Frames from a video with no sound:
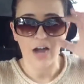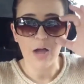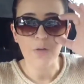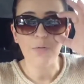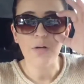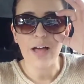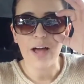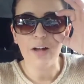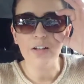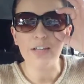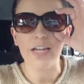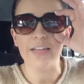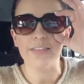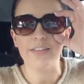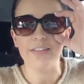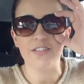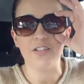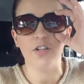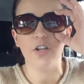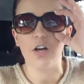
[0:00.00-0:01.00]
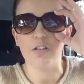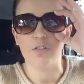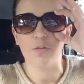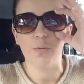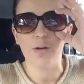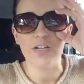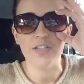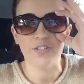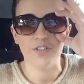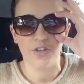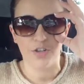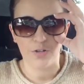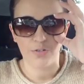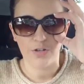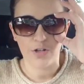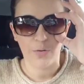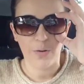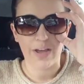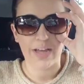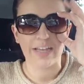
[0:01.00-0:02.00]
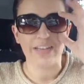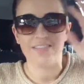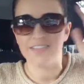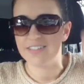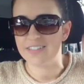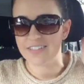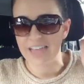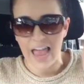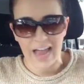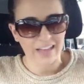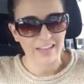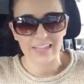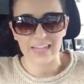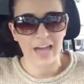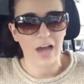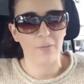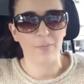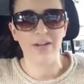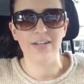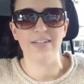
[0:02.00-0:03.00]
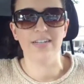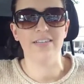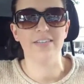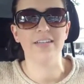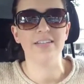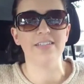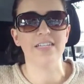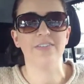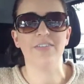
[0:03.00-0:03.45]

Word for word: I will outline this along the way so you know exactly how I did this.